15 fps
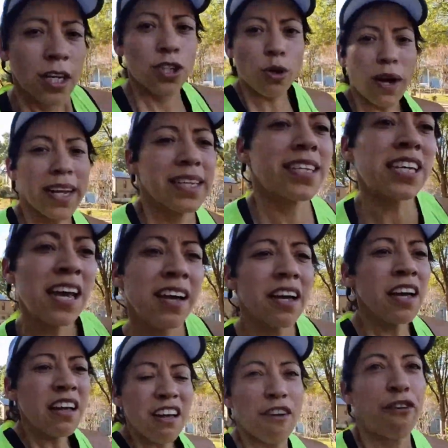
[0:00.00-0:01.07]
Twice
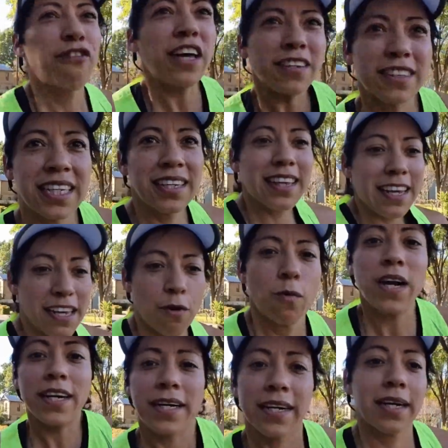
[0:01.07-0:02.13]
felt it like it
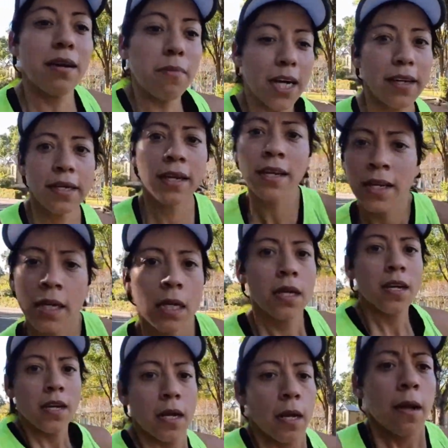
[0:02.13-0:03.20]
wanted to come on,
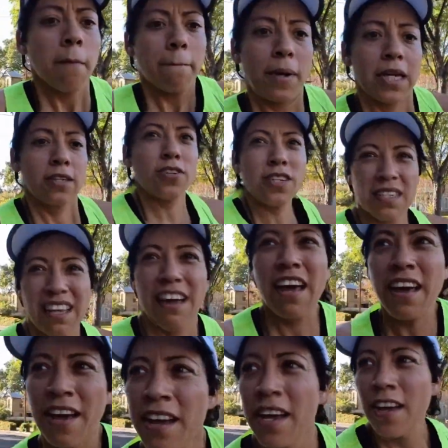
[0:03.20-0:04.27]
but as soon as I
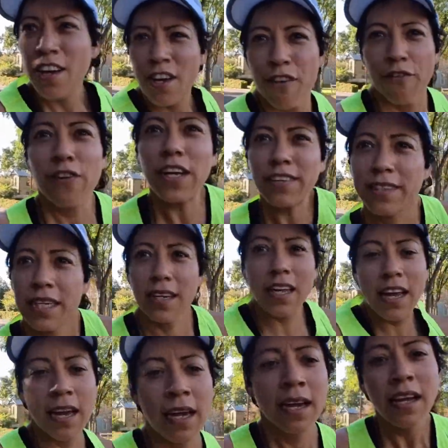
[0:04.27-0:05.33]
felt
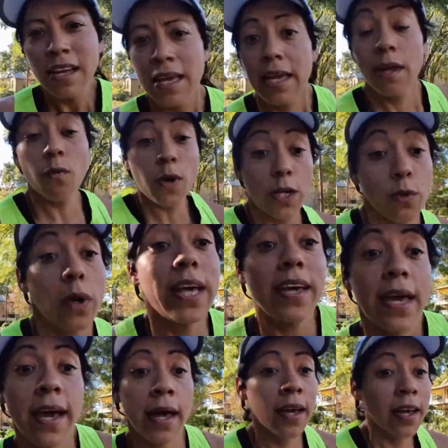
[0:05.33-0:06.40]
it, it went away.